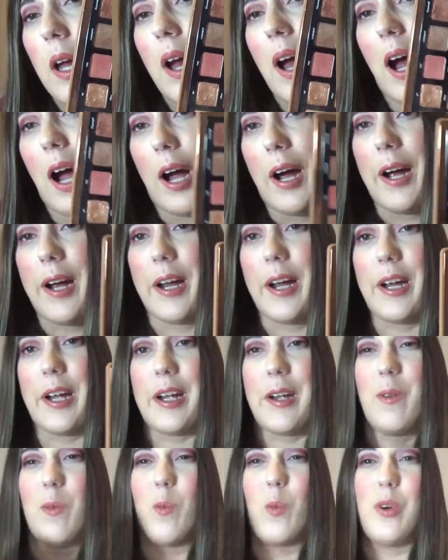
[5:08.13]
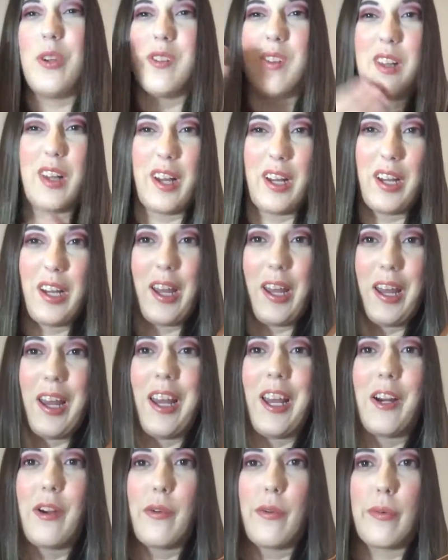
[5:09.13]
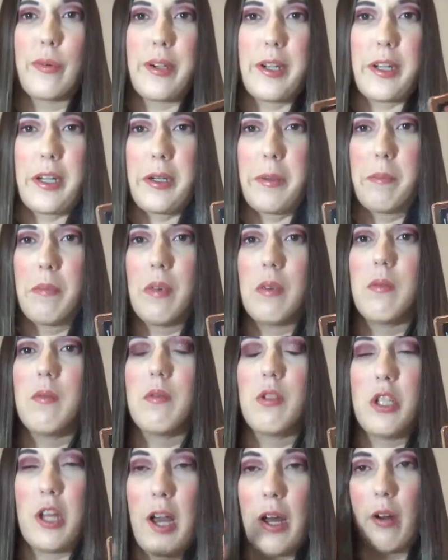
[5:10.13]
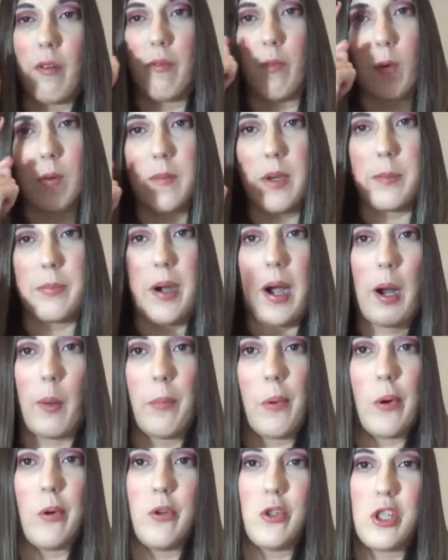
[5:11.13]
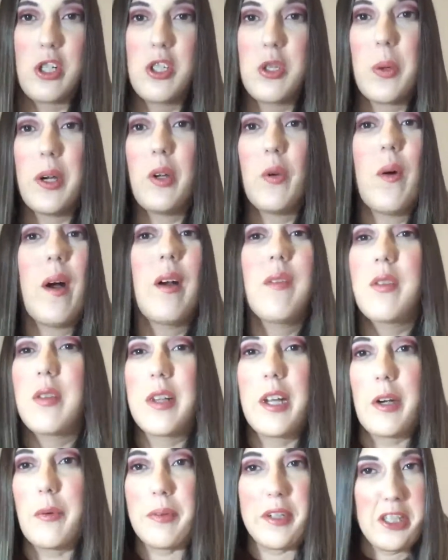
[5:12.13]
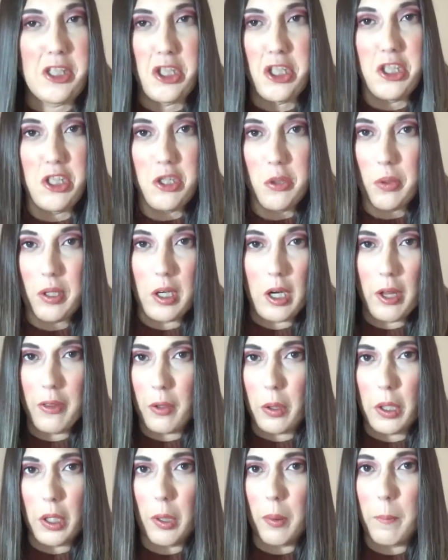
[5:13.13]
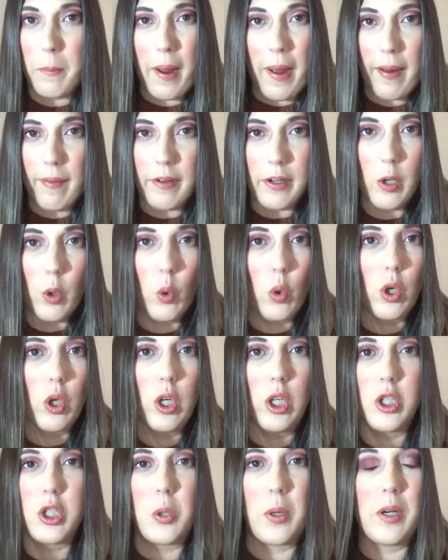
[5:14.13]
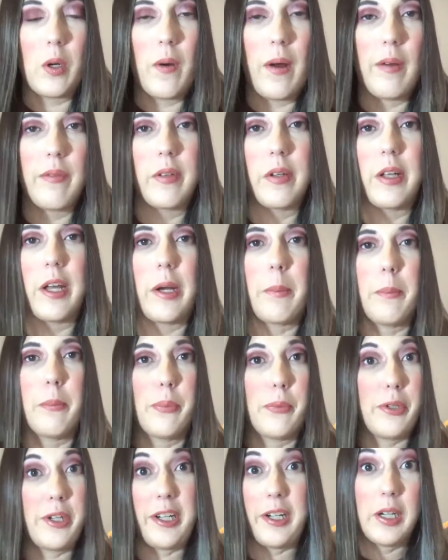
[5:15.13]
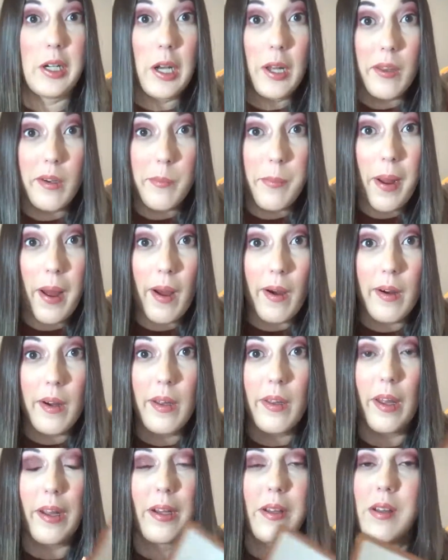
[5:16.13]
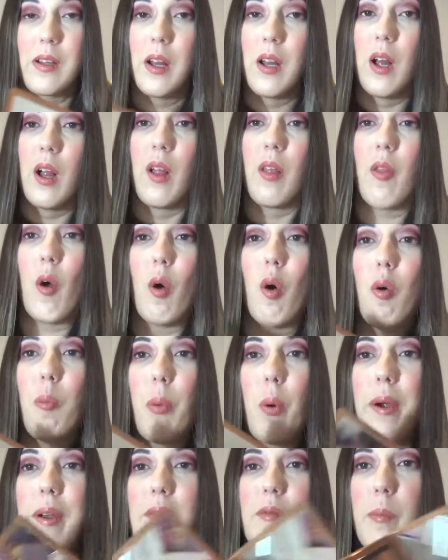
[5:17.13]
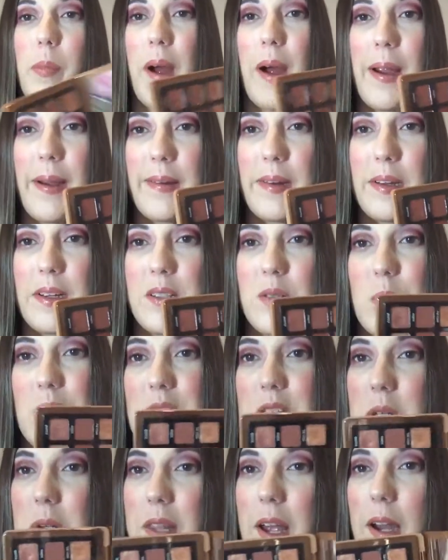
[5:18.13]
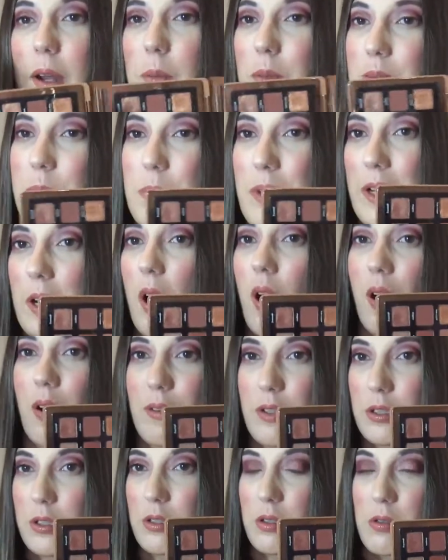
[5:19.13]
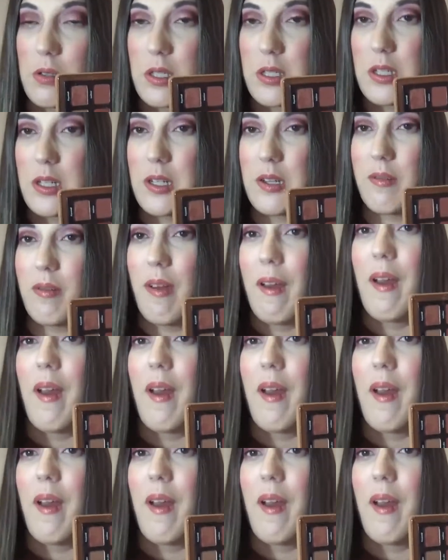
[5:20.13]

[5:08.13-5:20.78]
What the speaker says: I would like a cream shadow for my brow bone, just so I don't have to like reach into another palette, or so I don't have to like bring another palette. Like, the whole point of buying this was so that it would be all inclusive.